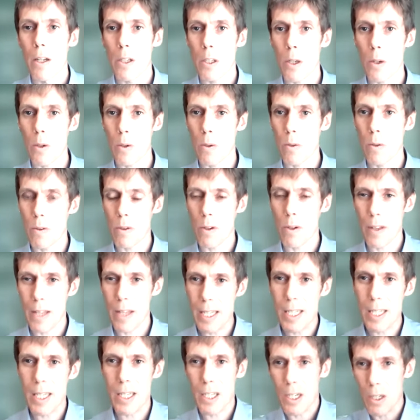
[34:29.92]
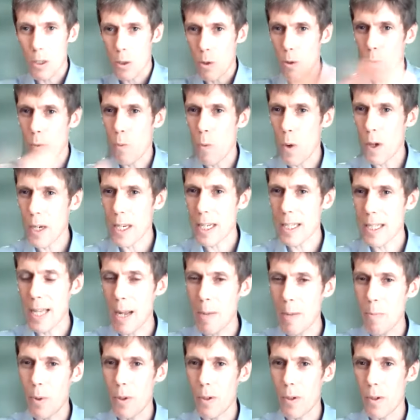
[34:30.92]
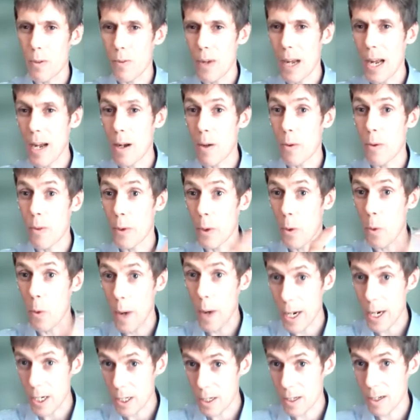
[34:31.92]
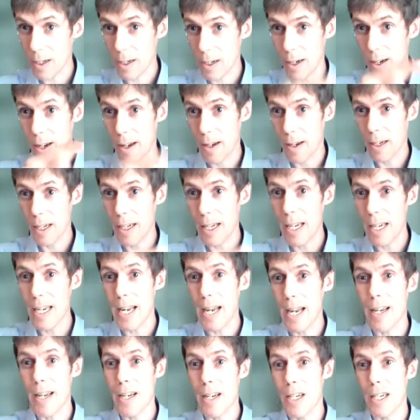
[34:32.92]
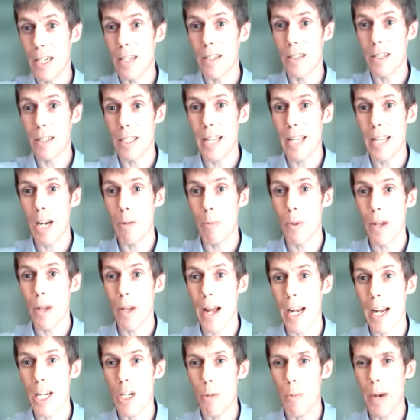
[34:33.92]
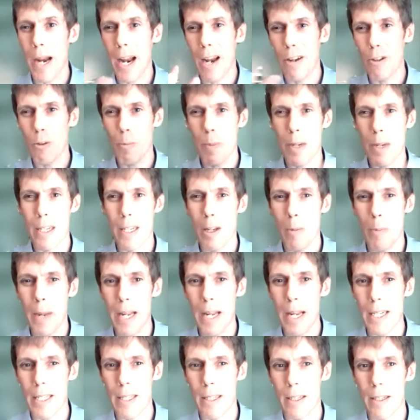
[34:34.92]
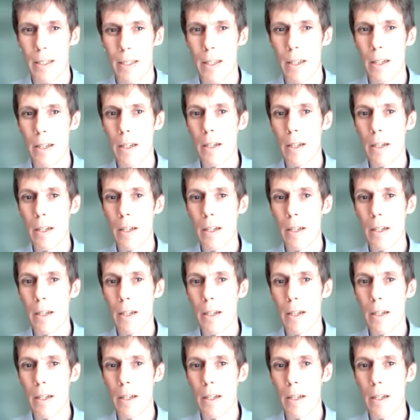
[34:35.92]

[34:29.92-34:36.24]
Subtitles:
So, you know, this is just sort of one example of how the question, clean energy and sustainable hydropower, has been debated.